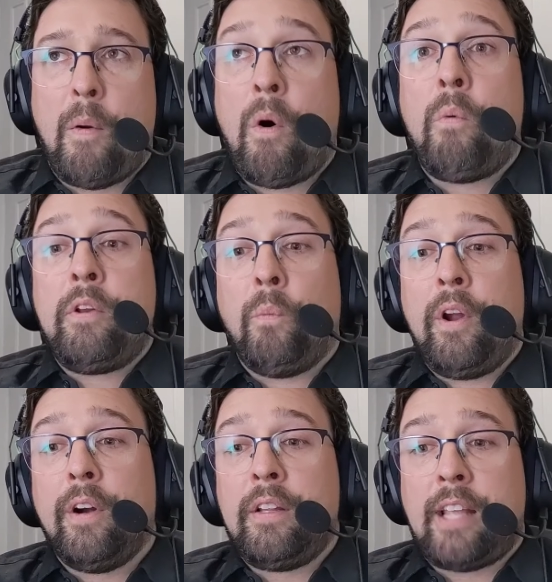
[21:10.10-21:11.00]
well, we, we
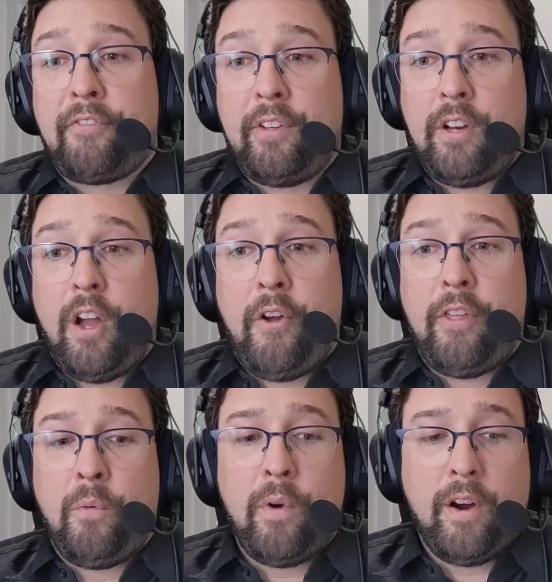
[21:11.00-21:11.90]
already definitely know
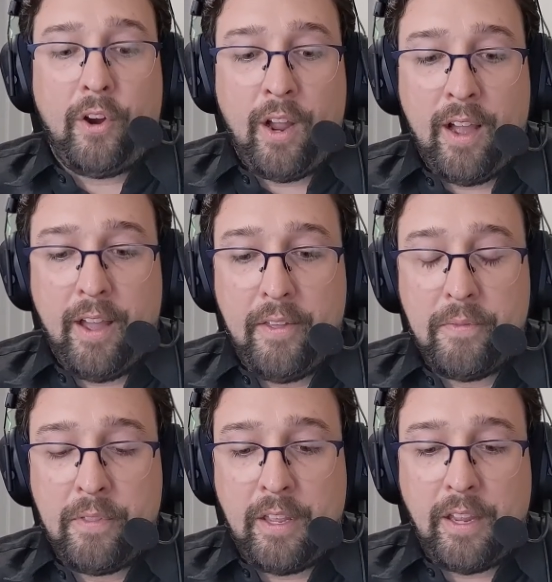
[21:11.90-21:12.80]
that we're uh,
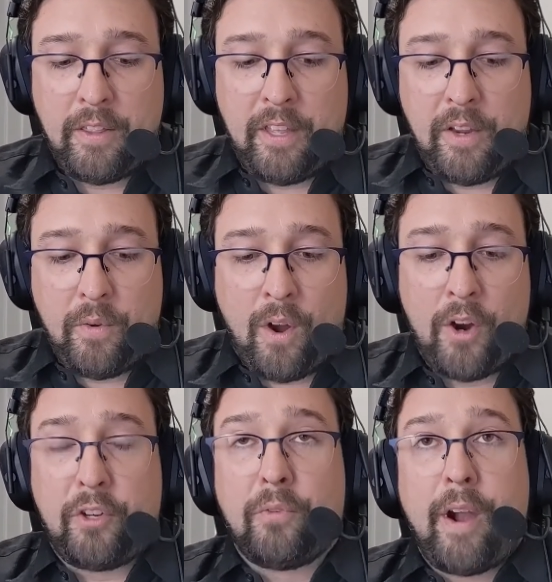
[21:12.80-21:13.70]
the the
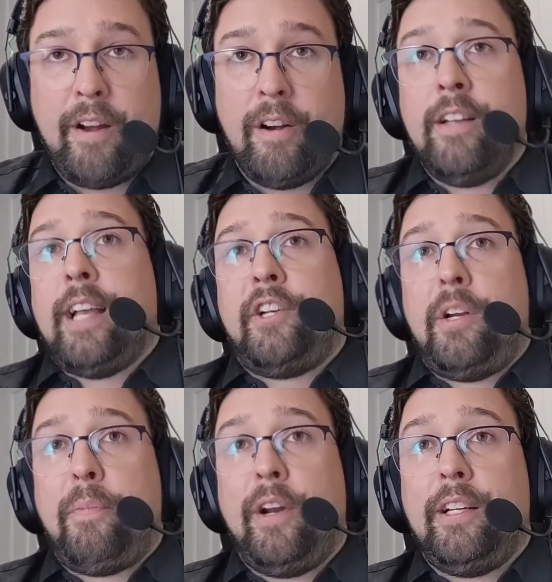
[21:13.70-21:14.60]
article writer is actually
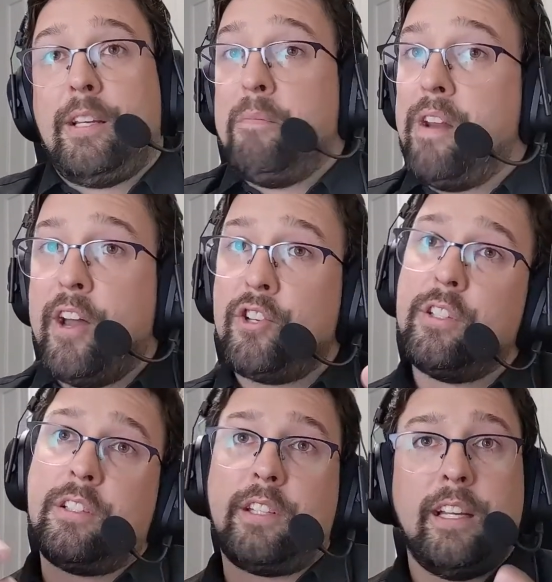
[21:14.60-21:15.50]
putting some
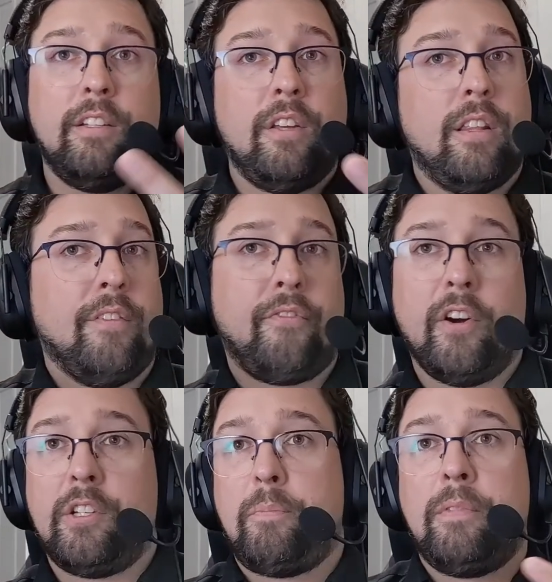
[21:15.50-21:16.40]
nudges into the
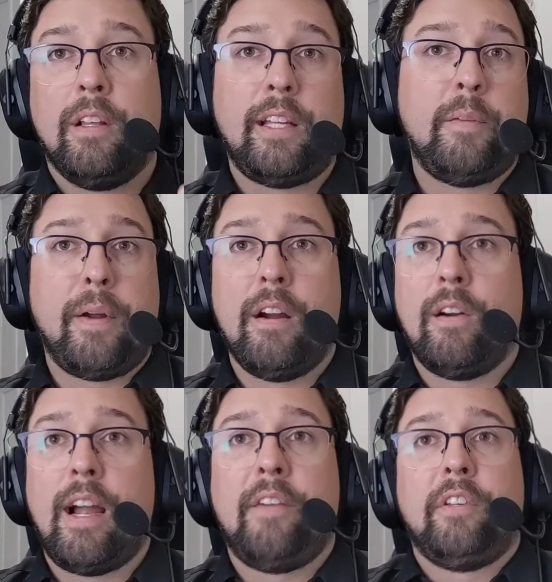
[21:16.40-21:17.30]
first the lead
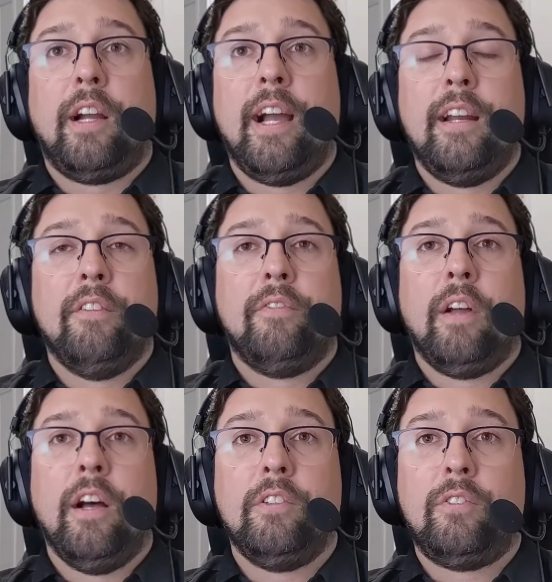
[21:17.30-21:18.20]
paragraph to kind of
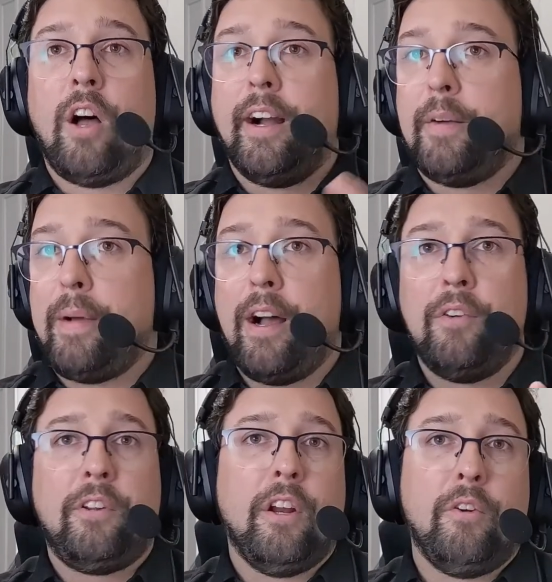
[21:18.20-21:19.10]
uh, talk
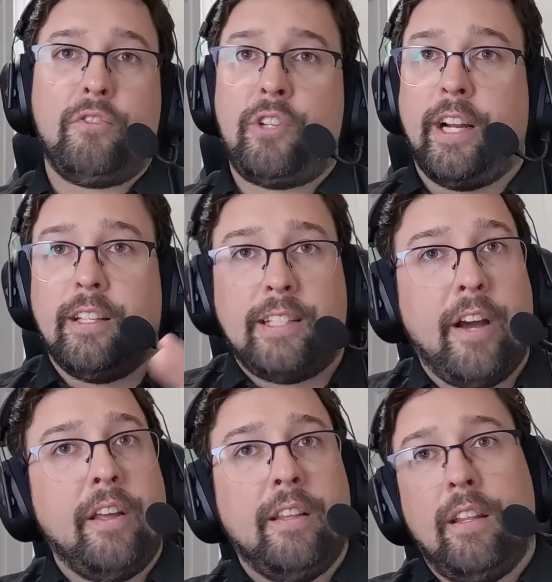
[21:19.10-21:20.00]
about you know check this
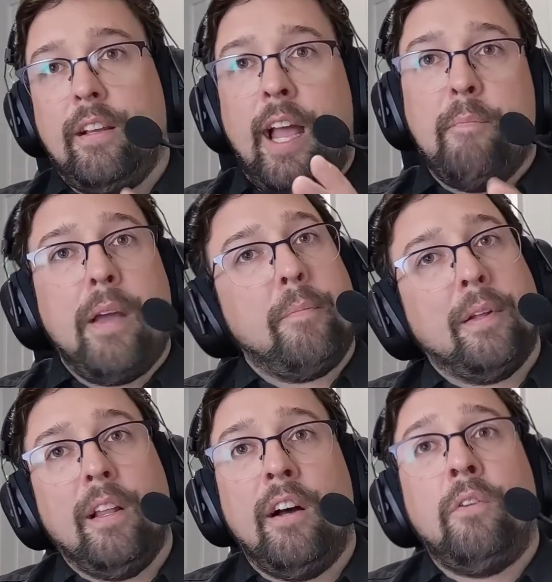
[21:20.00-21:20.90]
out in the embed
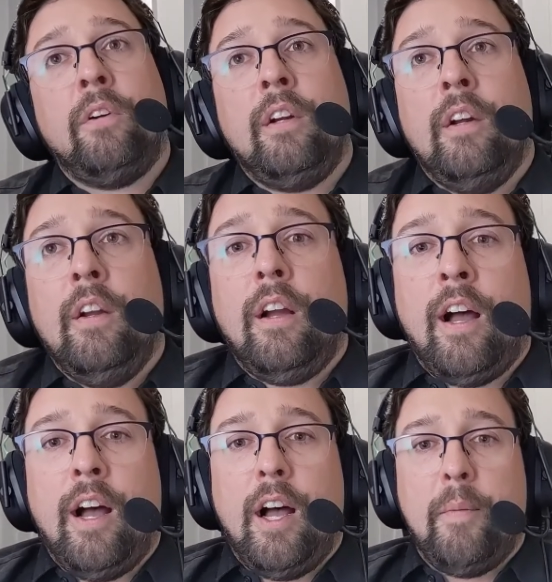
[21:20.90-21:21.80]
below.
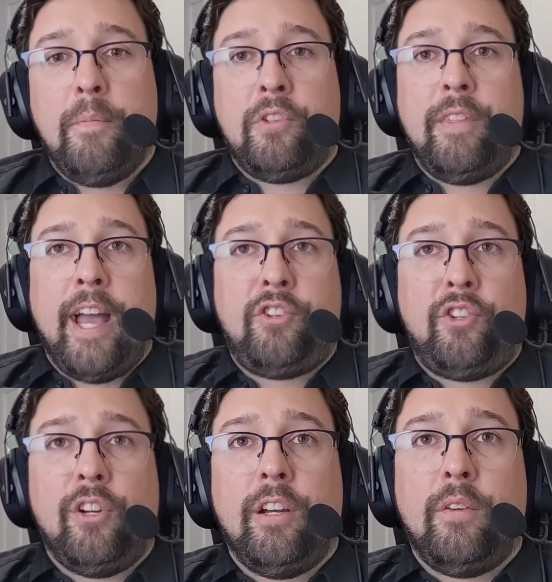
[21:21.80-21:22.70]
Um, so that
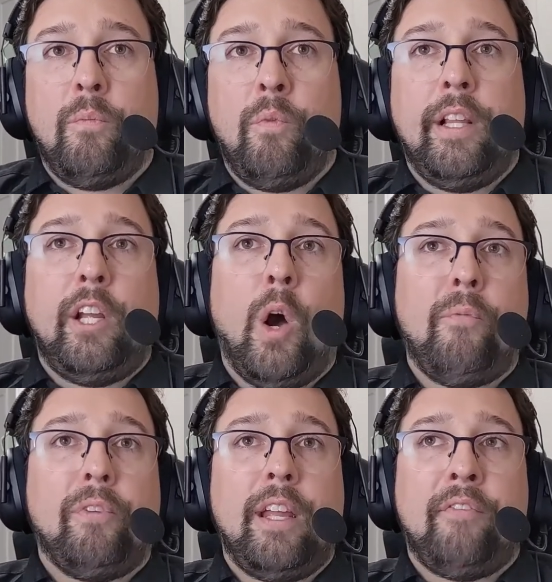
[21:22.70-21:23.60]
should really
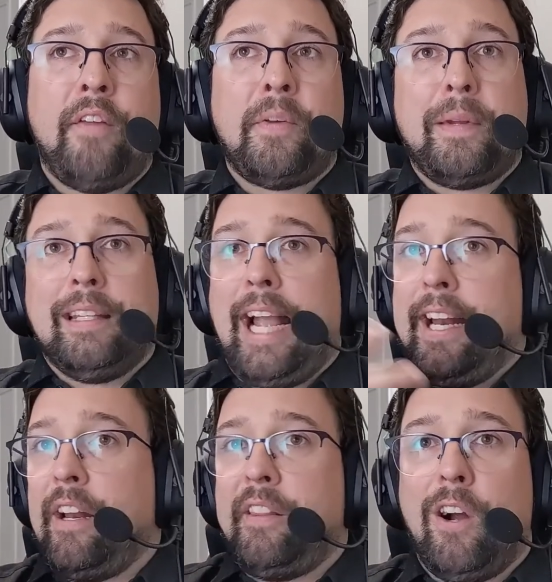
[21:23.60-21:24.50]
hopefully if, if someone landed
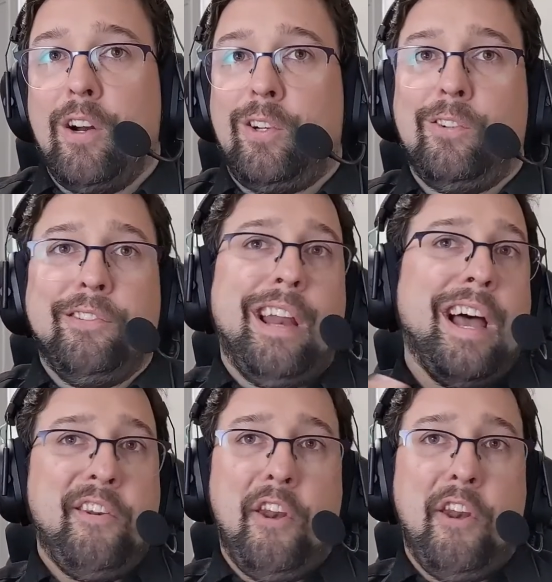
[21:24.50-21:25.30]
on the article not